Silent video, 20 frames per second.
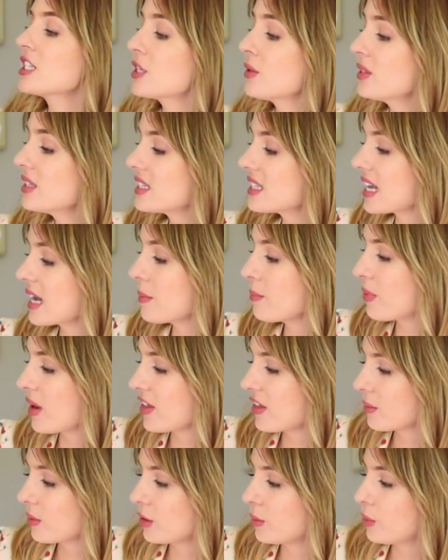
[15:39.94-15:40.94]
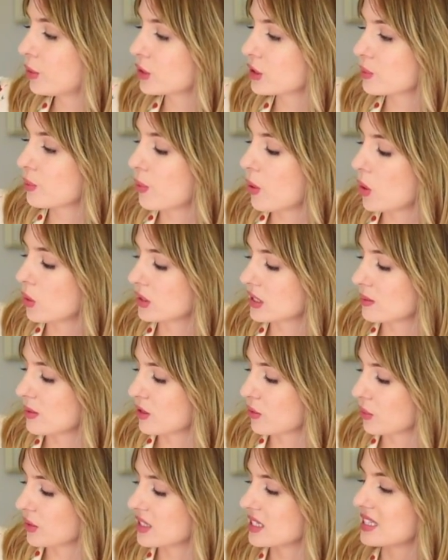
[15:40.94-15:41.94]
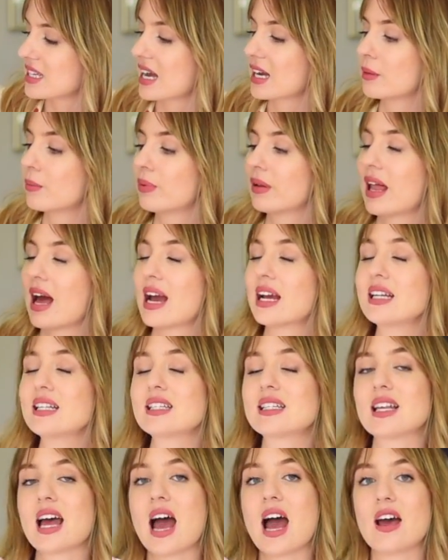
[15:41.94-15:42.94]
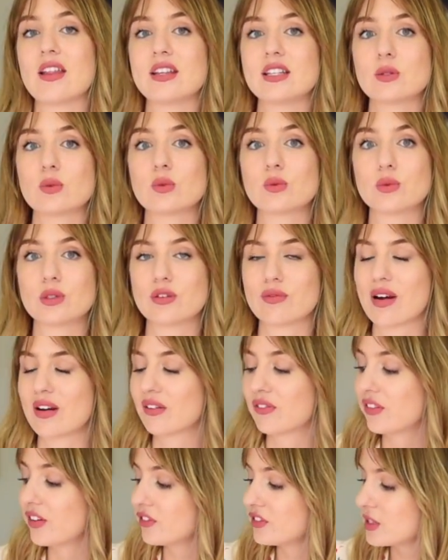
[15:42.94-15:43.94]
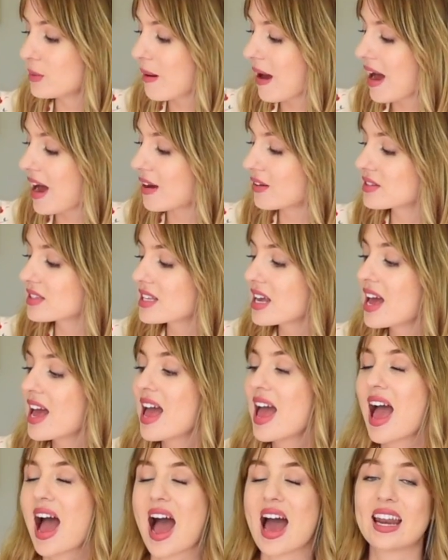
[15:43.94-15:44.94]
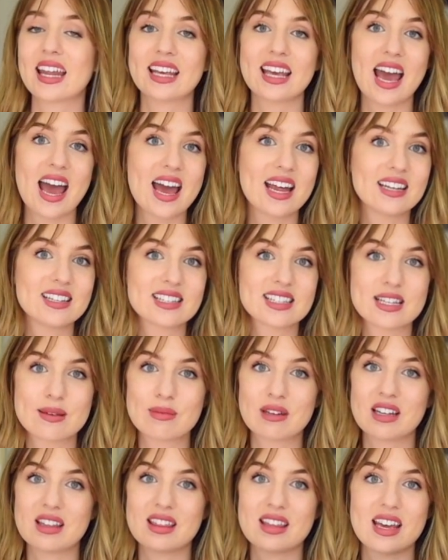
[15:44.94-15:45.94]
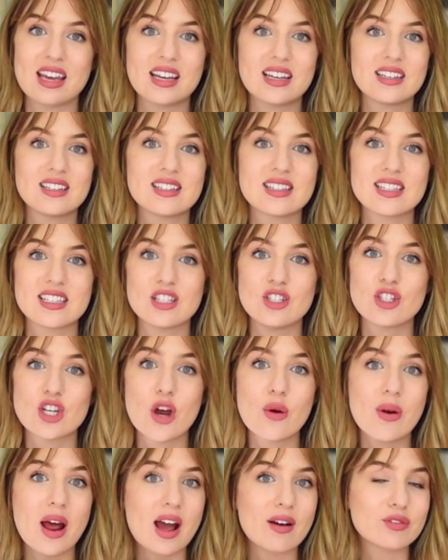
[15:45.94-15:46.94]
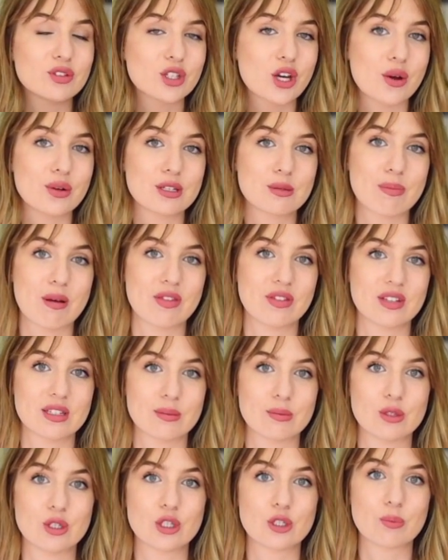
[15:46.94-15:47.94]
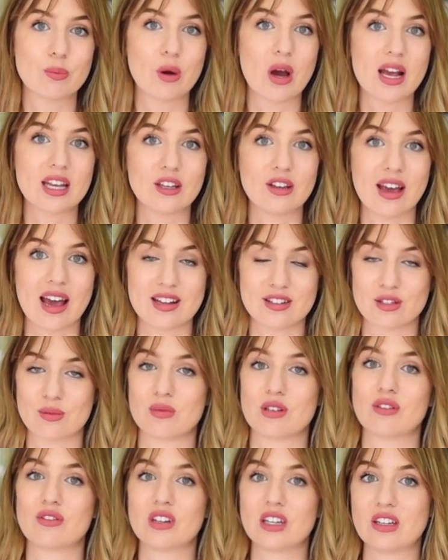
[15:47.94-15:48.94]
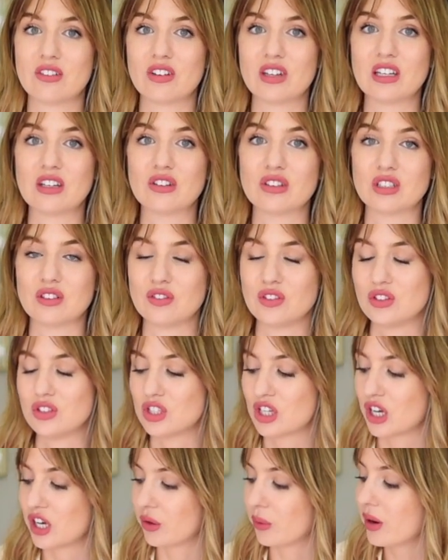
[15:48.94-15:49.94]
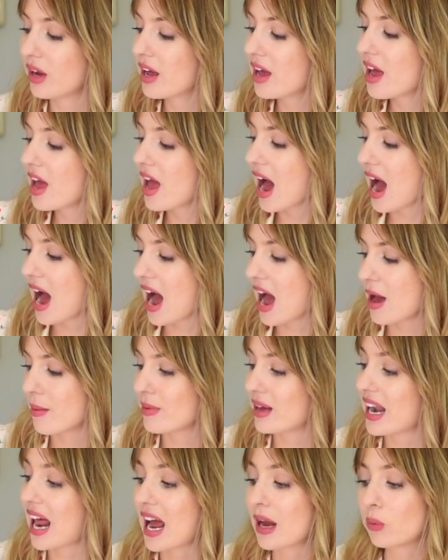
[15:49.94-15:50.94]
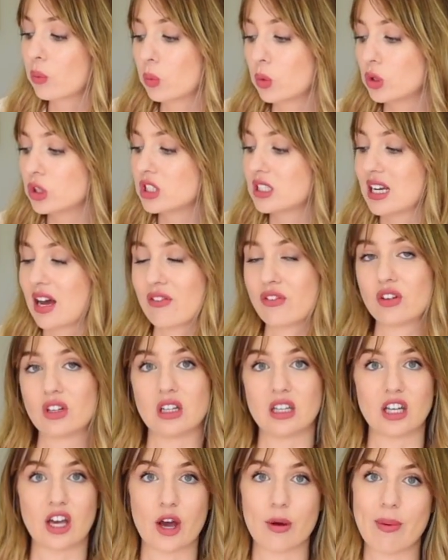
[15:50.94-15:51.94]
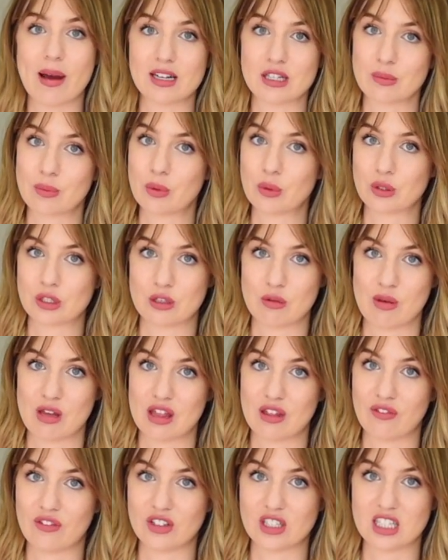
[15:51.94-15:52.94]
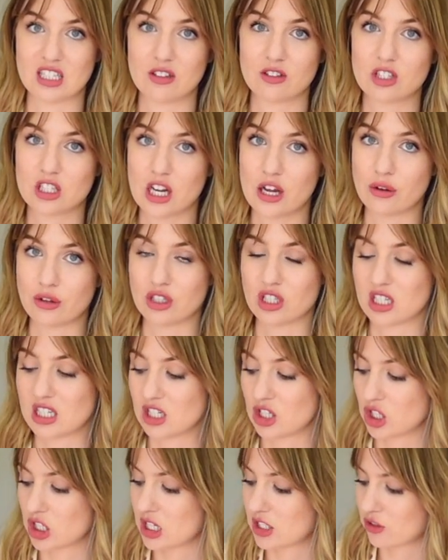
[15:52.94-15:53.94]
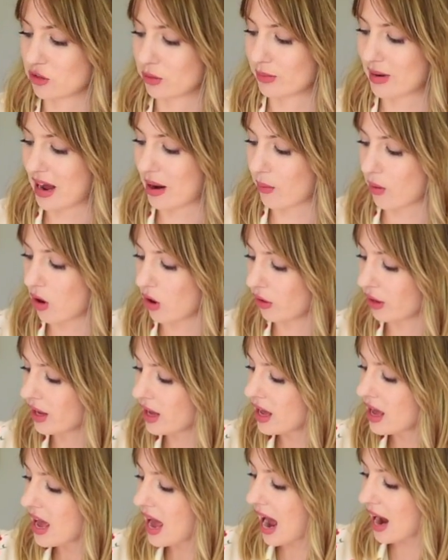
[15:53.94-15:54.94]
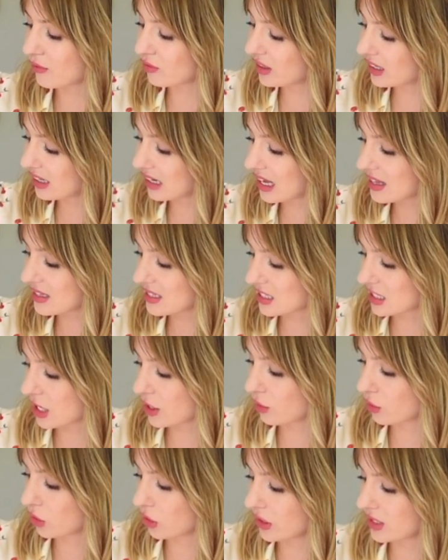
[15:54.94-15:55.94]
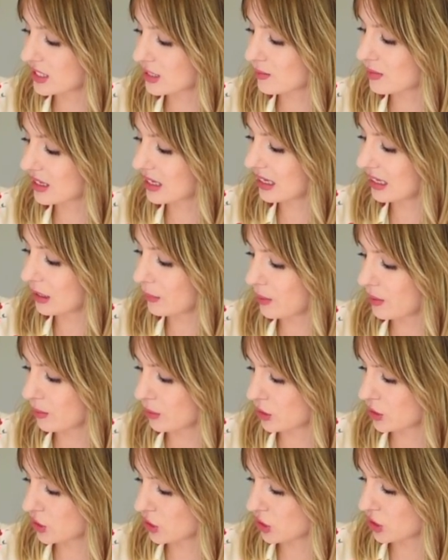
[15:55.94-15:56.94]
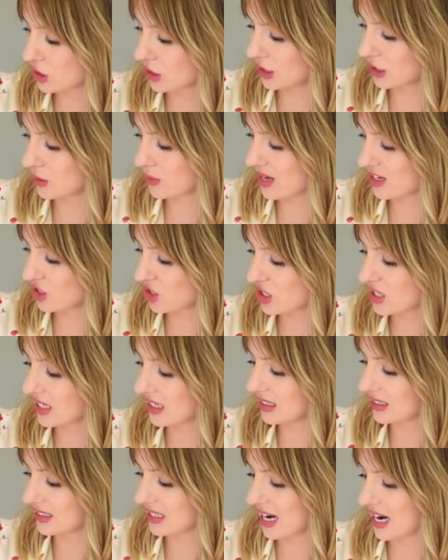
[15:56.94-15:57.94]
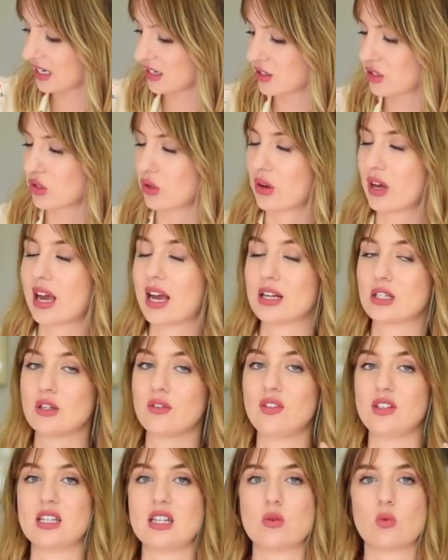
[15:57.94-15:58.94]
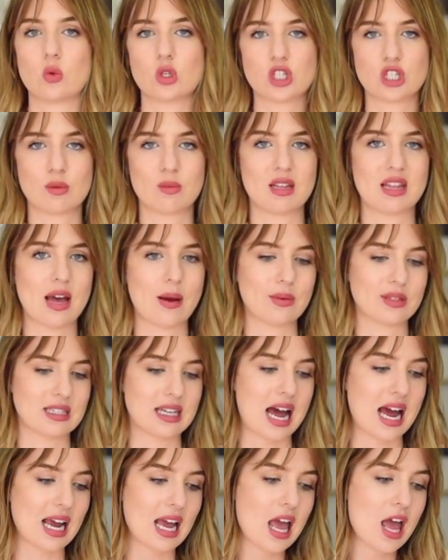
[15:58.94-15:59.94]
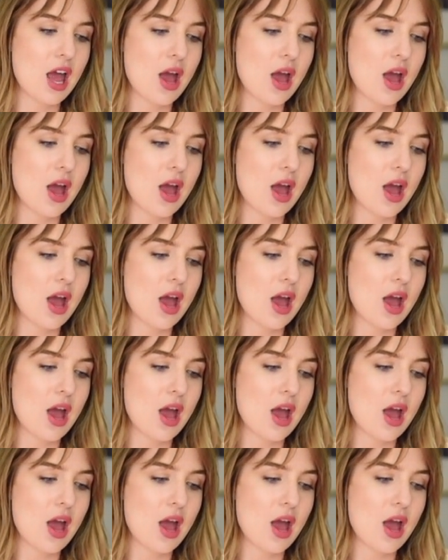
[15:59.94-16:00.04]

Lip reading: So in the same breath, I'm going to put Paul Smith one in second place. This one was around £50. And again, similar things. You don't have to go and spend this much, but you get something really, really good if you do. And I would definitely go back to Paul Smith for slogan t-shirts from now on. I really like the slogan on it, something a little bit more subtle as well, just the little dinosaur here. So if you didn't want something that was like